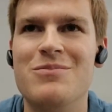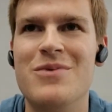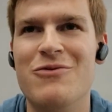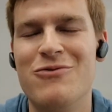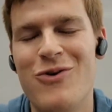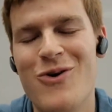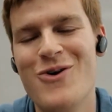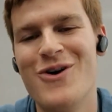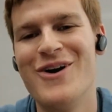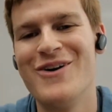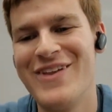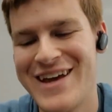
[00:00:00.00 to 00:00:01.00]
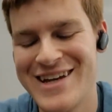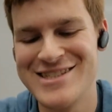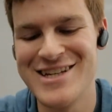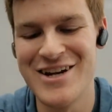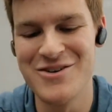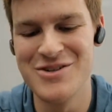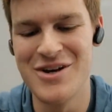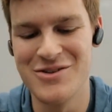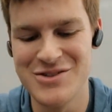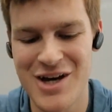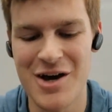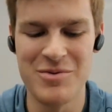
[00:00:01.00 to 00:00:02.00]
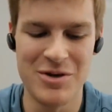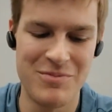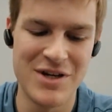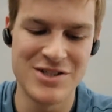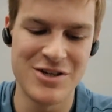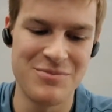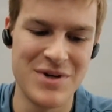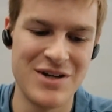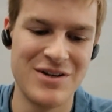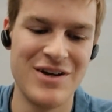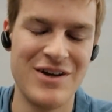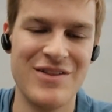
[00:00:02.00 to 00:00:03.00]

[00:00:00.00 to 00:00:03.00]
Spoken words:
Before, like I said, I was copying and pasting them in,